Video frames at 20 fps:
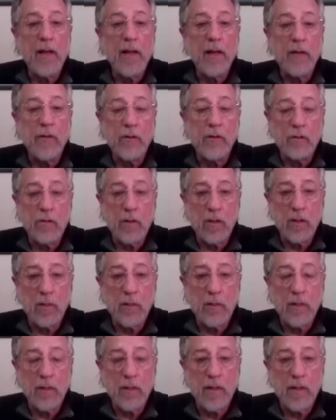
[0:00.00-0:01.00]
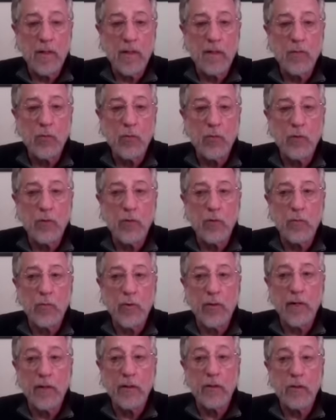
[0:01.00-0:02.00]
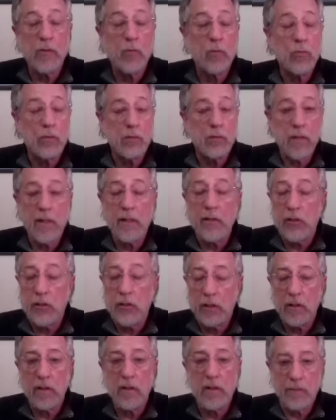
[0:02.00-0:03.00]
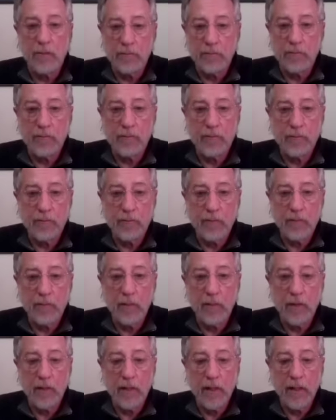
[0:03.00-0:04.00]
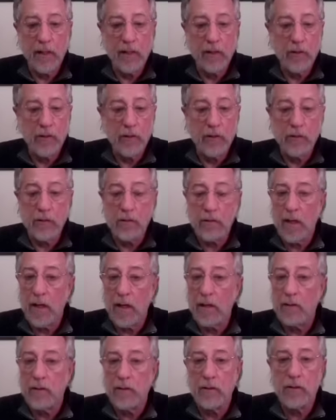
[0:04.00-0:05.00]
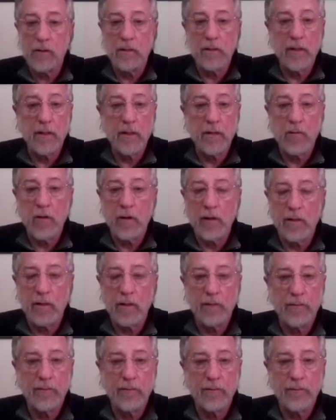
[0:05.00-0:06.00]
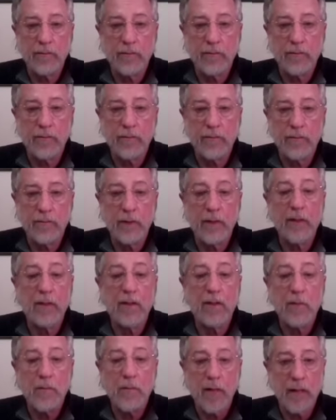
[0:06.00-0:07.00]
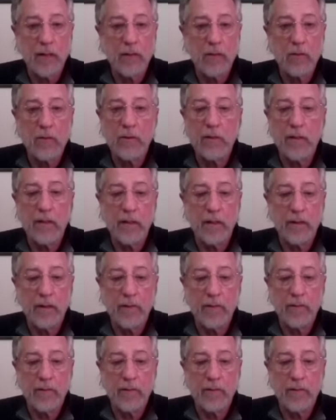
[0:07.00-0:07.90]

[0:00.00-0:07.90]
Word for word: And there's going to be times where your brain just will not shut up and you just got to just let it run and then come back to it later